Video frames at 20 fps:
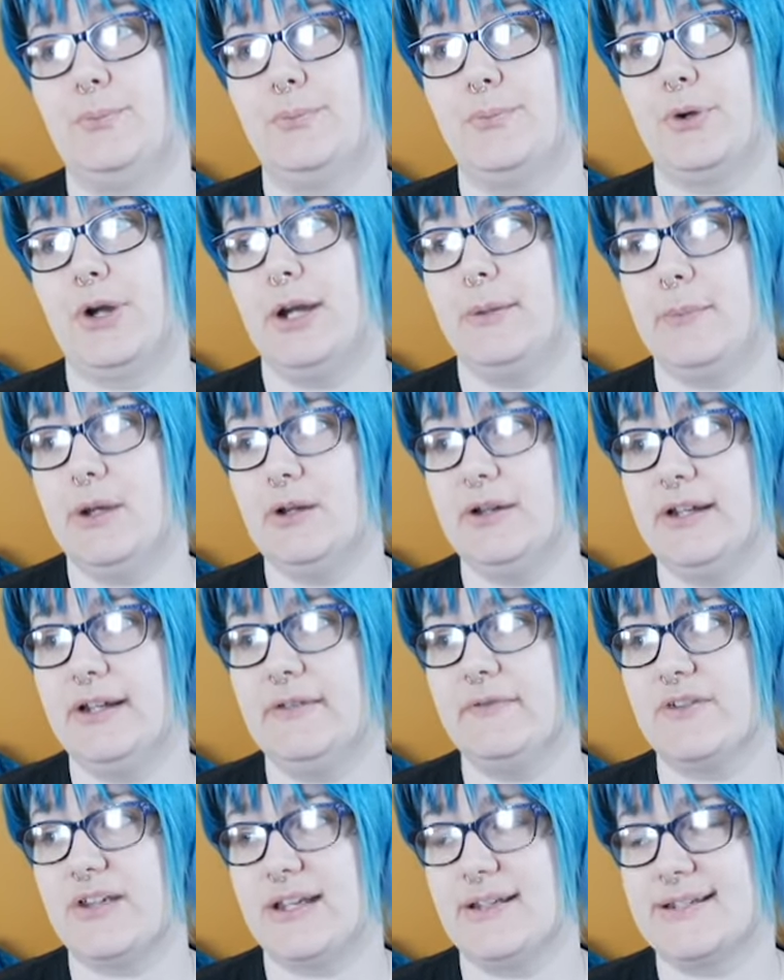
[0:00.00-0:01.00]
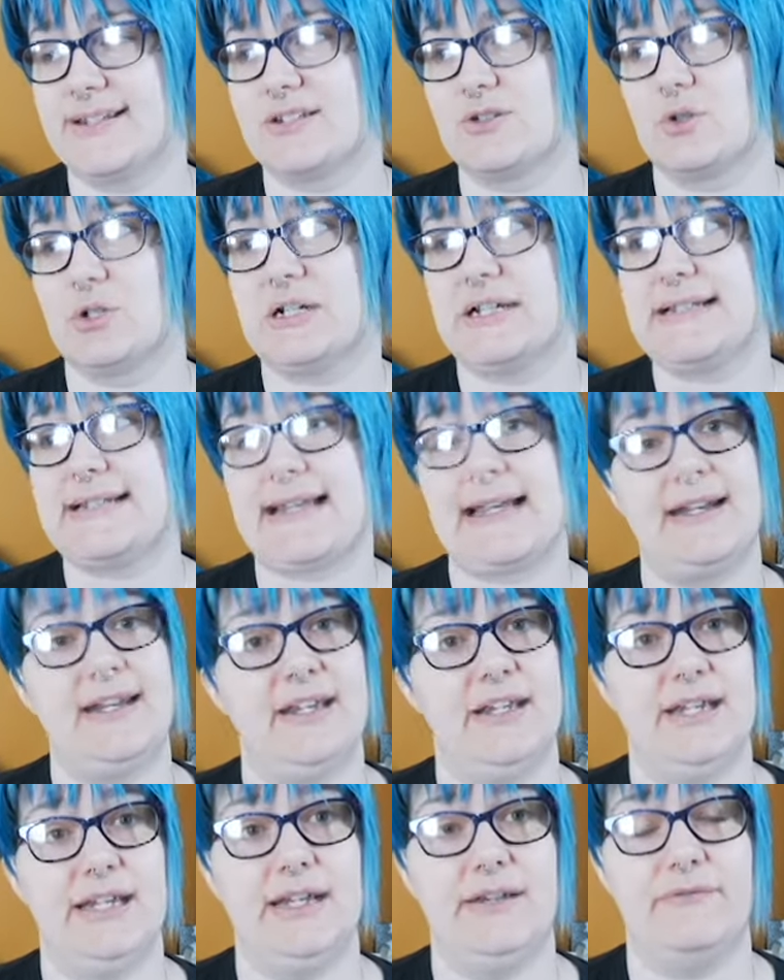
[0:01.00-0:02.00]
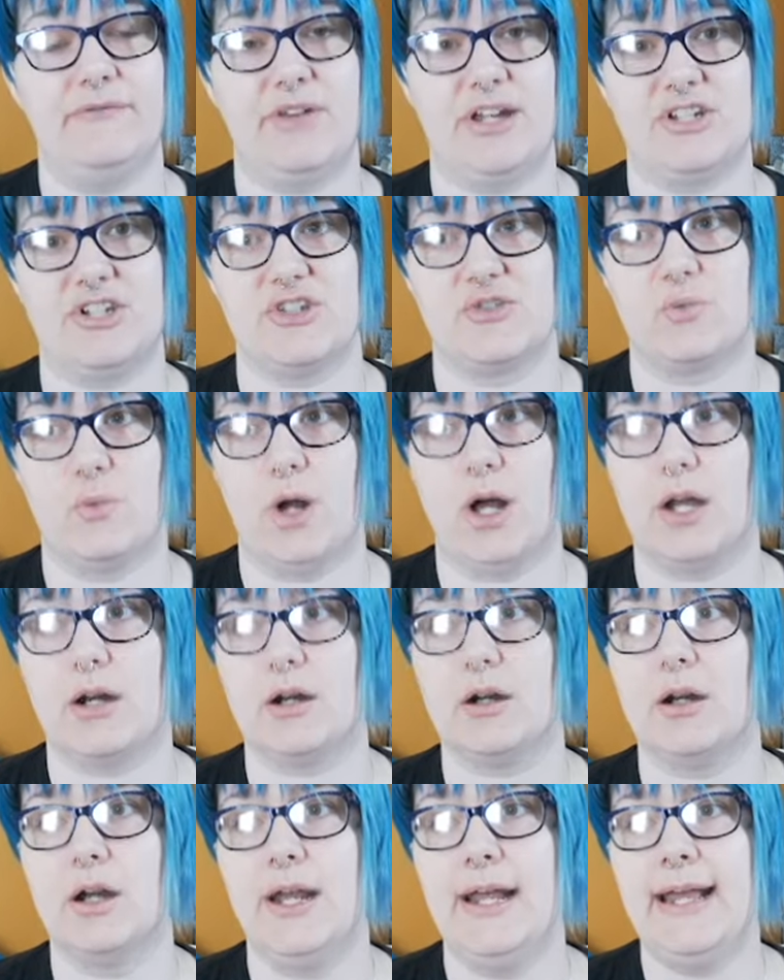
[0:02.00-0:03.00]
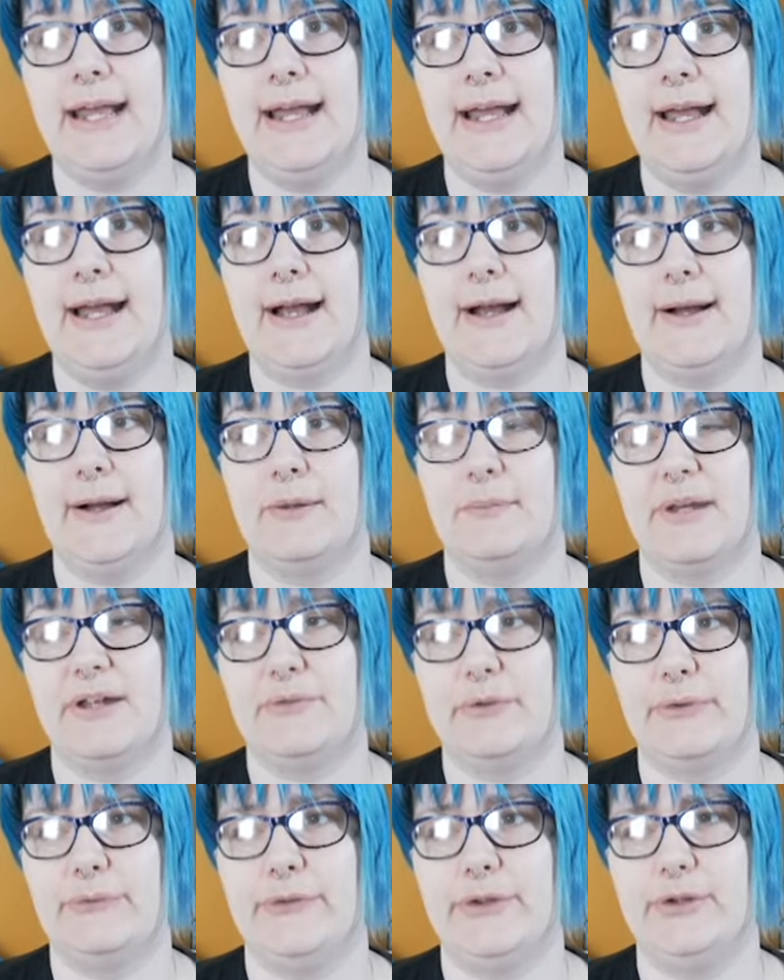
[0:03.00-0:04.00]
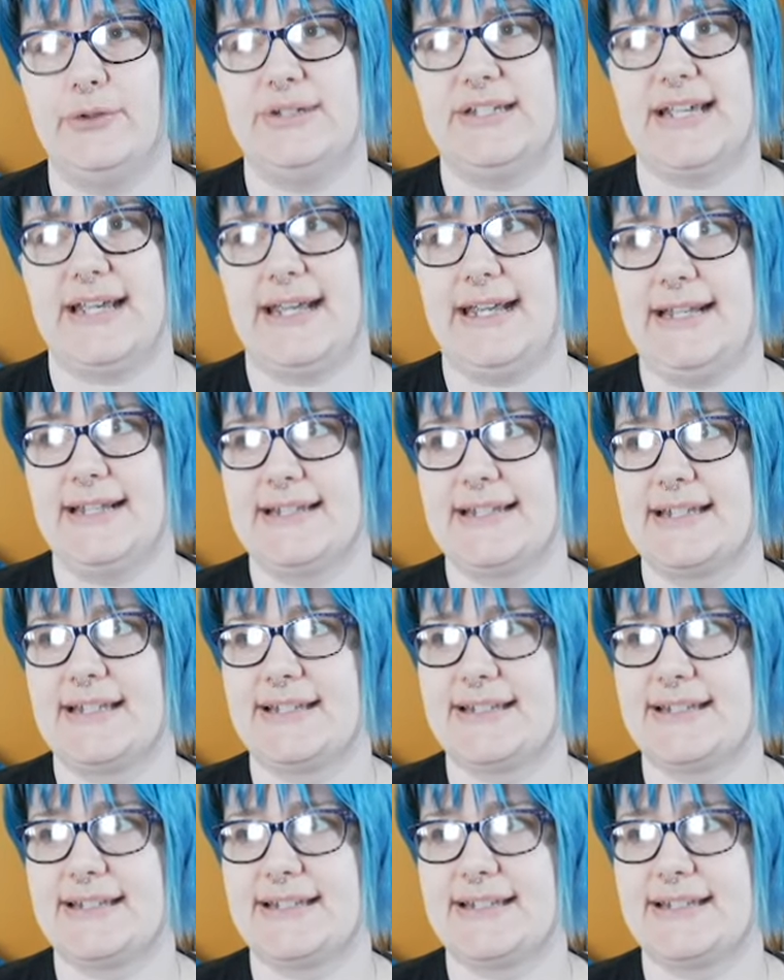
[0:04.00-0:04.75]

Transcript: primary of his story is that he fetches water every few days.